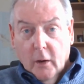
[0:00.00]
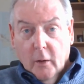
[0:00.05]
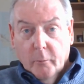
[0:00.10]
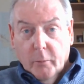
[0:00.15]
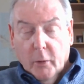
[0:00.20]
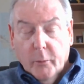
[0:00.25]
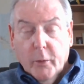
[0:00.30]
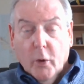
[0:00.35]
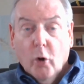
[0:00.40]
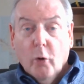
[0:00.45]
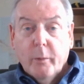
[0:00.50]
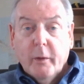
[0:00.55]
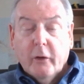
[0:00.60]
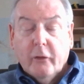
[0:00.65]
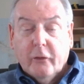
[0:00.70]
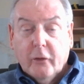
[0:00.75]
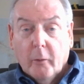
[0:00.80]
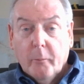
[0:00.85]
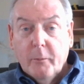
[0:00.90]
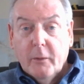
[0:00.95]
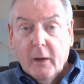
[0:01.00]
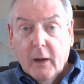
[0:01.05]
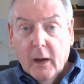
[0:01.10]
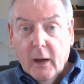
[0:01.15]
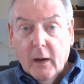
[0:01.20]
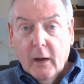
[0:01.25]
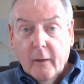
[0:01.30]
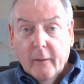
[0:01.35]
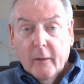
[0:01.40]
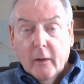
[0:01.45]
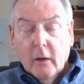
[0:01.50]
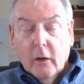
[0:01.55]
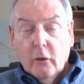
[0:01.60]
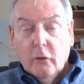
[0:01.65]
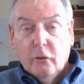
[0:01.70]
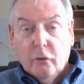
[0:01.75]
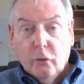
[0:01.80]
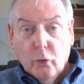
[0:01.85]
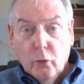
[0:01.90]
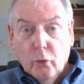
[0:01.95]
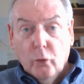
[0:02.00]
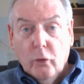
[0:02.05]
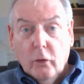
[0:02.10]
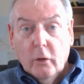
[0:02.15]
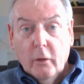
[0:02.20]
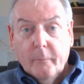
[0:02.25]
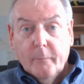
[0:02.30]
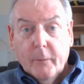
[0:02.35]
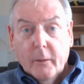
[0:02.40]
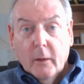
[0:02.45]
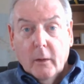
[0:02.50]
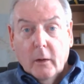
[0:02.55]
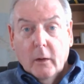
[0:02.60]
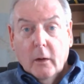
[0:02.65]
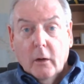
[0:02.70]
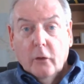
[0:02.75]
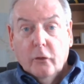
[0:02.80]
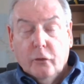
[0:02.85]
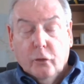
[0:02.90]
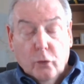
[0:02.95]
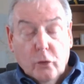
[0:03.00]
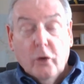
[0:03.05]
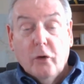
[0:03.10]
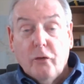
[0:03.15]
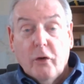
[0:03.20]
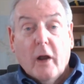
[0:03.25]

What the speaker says: But we hope that someday, sooner